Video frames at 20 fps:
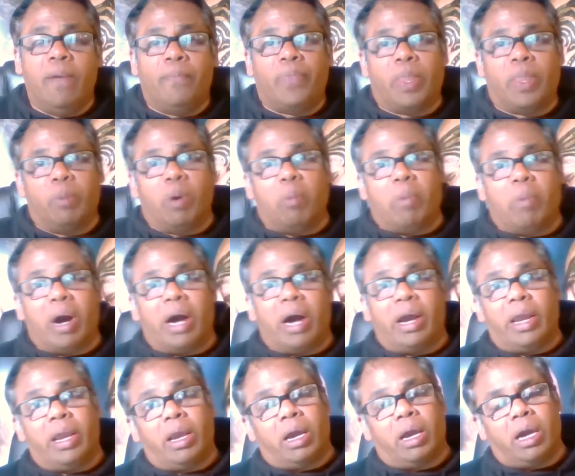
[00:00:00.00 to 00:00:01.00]
the
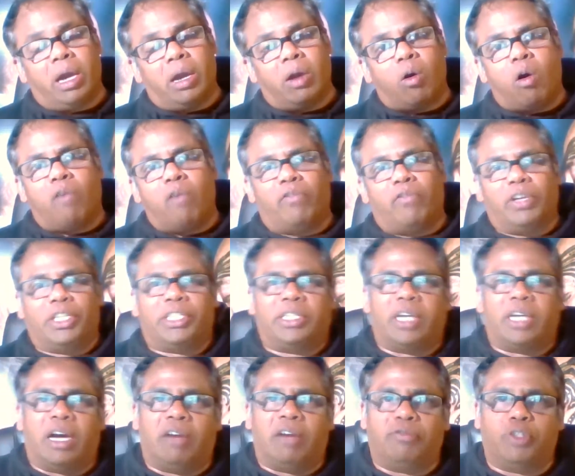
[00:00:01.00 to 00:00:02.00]
Mumbai office
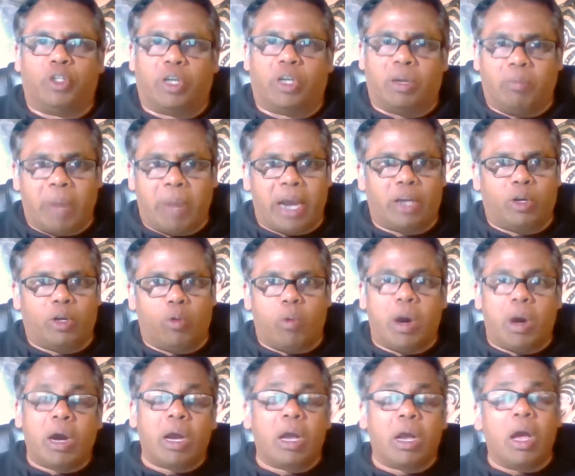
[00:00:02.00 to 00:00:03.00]
staff to come back to
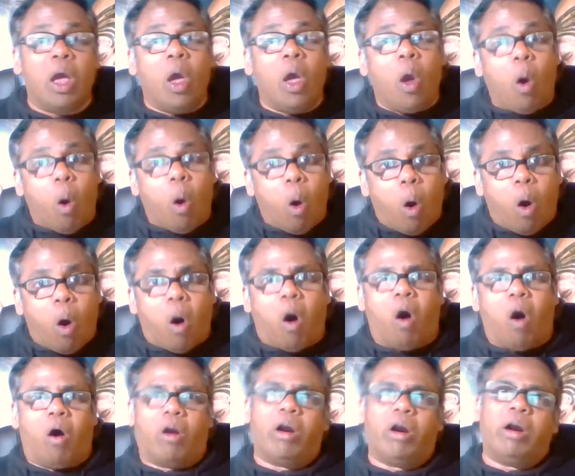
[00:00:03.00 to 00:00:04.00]
work,
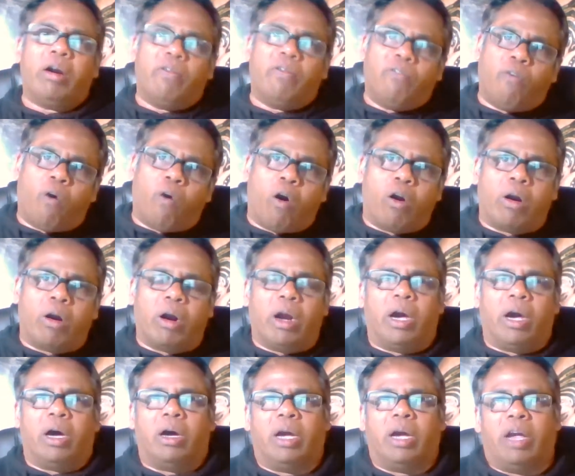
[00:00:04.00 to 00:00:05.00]
or for
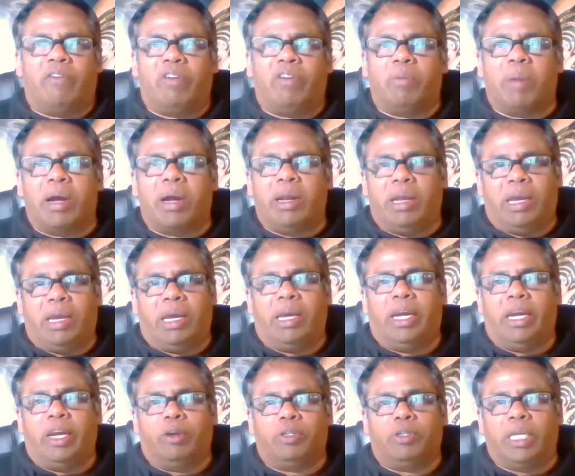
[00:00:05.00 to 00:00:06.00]
everybody
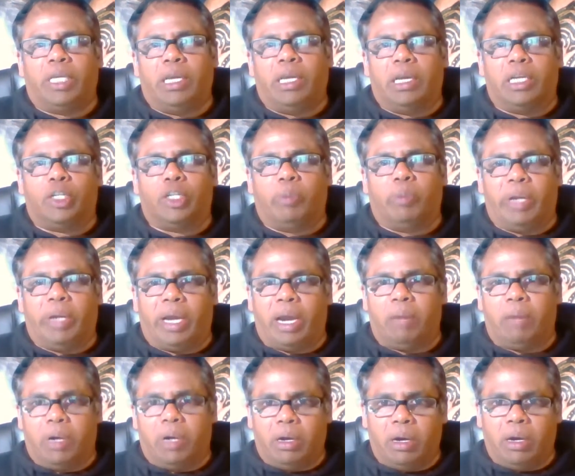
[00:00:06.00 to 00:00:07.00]
in New Zealand to be
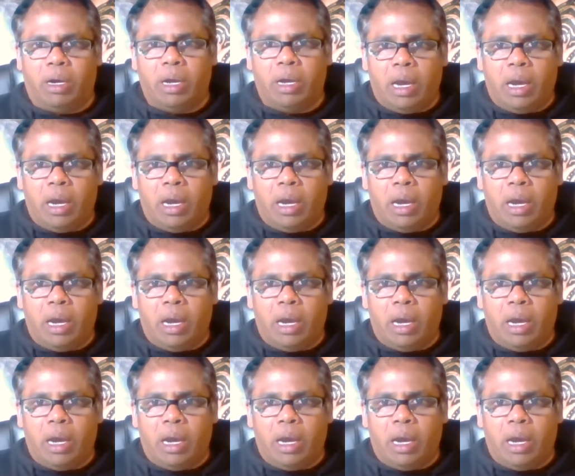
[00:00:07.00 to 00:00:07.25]
able,